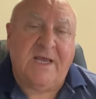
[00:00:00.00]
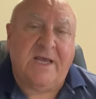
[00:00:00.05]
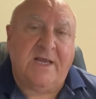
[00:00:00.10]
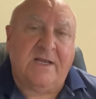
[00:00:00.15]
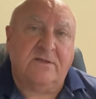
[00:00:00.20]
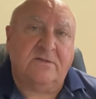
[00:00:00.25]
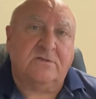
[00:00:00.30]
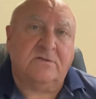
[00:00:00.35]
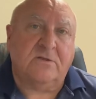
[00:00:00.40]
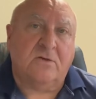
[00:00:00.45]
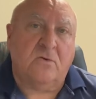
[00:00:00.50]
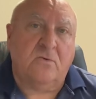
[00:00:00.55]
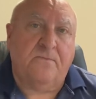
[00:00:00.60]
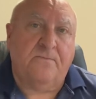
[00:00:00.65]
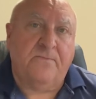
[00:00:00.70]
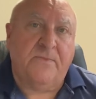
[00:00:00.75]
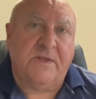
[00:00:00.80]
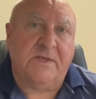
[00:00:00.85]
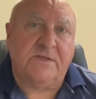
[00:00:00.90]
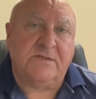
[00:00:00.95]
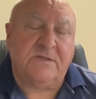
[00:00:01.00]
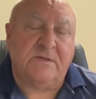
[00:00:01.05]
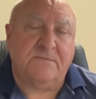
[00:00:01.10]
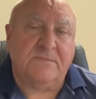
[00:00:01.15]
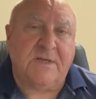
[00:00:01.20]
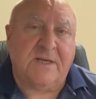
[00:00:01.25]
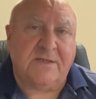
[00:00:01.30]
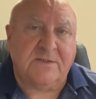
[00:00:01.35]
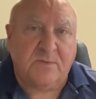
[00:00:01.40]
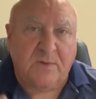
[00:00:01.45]
And so
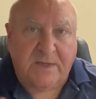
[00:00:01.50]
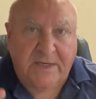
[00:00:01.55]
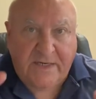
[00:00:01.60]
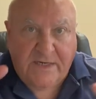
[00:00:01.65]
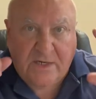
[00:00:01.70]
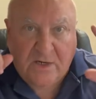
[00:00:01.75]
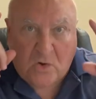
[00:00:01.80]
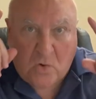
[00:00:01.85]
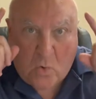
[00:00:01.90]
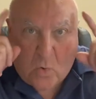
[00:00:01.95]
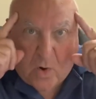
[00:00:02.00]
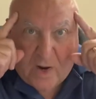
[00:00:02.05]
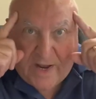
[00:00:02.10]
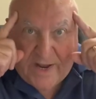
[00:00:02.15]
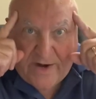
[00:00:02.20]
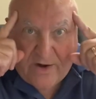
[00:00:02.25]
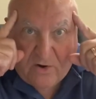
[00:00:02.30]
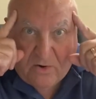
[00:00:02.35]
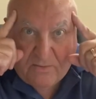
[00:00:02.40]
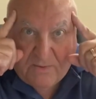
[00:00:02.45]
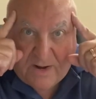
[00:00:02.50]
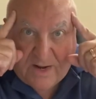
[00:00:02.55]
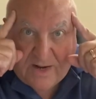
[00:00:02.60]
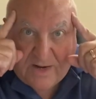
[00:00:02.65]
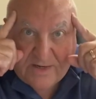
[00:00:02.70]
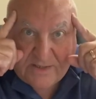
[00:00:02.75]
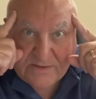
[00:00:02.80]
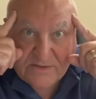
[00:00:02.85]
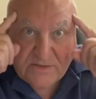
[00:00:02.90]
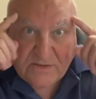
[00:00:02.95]
sometimes we need to quiet our
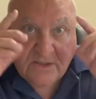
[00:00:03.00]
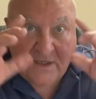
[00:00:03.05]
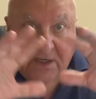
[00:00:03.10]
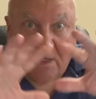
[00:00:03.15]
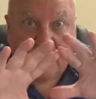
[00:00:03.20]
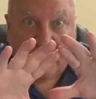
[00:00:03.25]
minds,